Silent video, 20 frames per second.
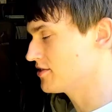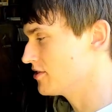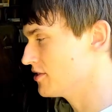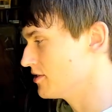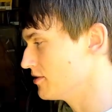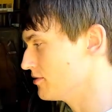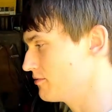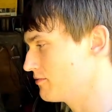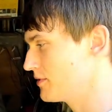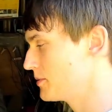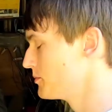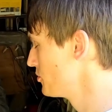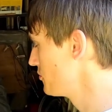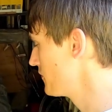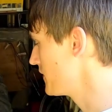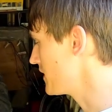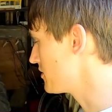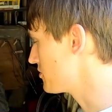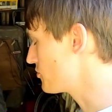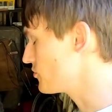
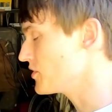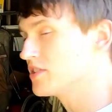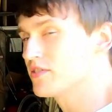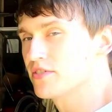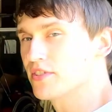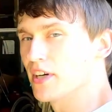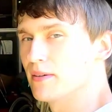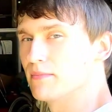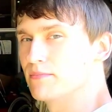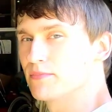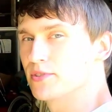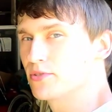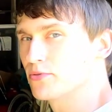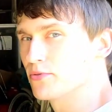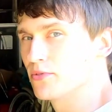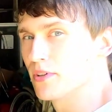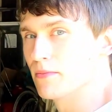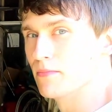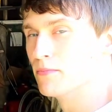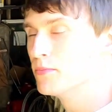removing tree stumps
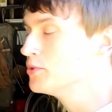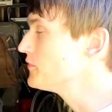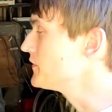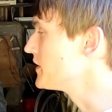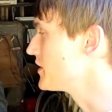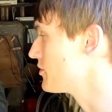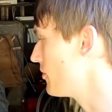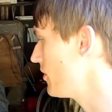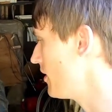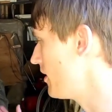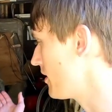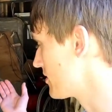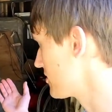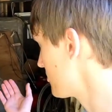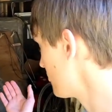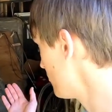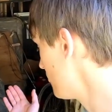or moving rocks